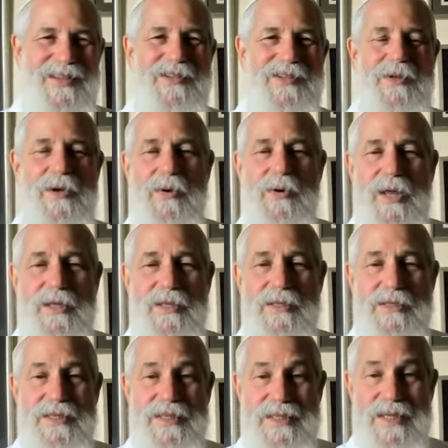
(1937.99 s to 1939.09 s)
So there were
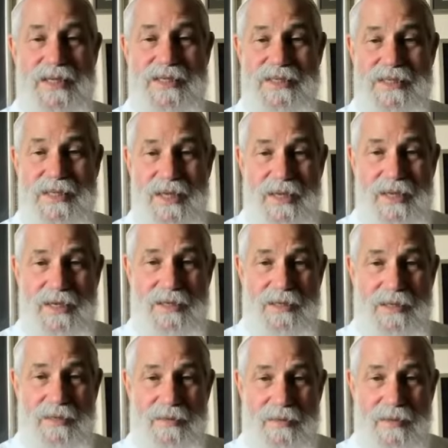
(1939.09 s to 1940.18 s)
like
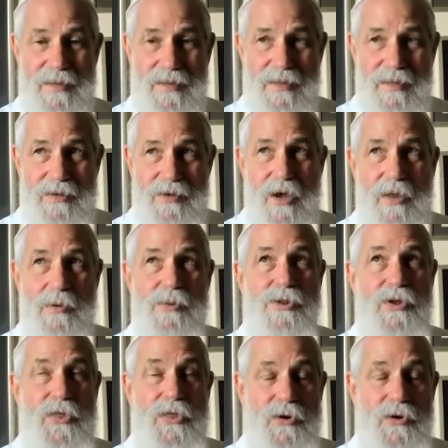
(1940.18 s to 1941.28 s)

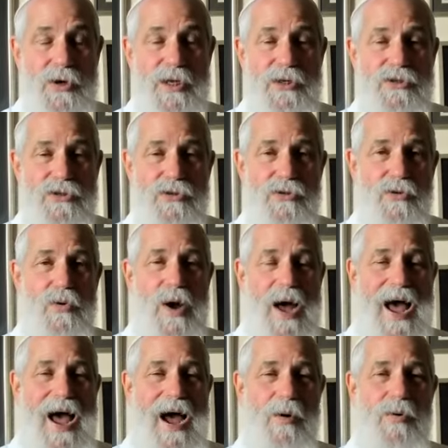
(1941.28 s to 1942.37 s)
32
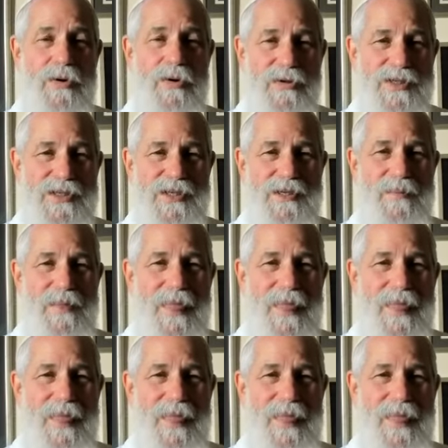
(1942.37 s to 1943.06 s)
hours